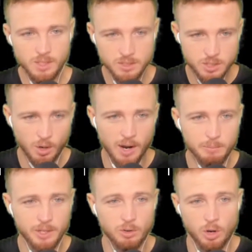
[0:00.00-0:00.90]
So I'm
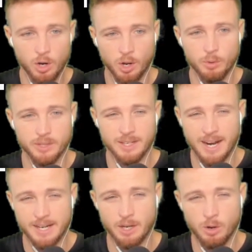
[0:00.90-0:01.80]
gonna go with the
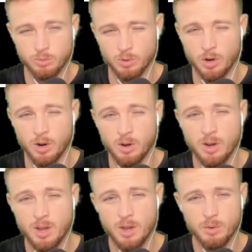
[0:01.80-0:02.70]
90 overall
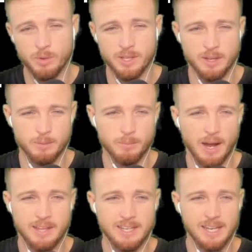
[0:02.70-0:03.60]
with him.
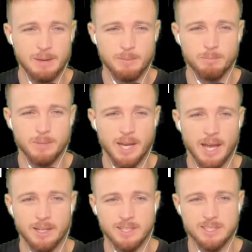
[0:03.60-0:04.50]
I think him and
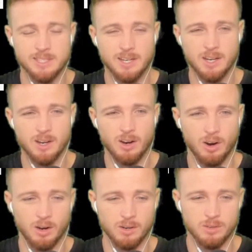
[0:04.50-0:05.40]
Bielis
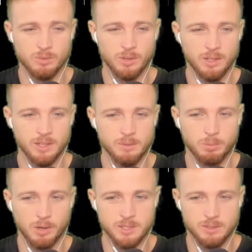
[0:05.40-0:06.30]
are really
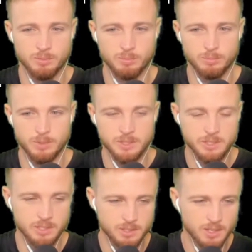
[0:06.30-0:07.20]
impressive
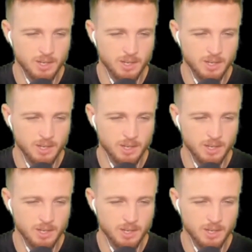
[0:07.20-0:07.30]
PGs.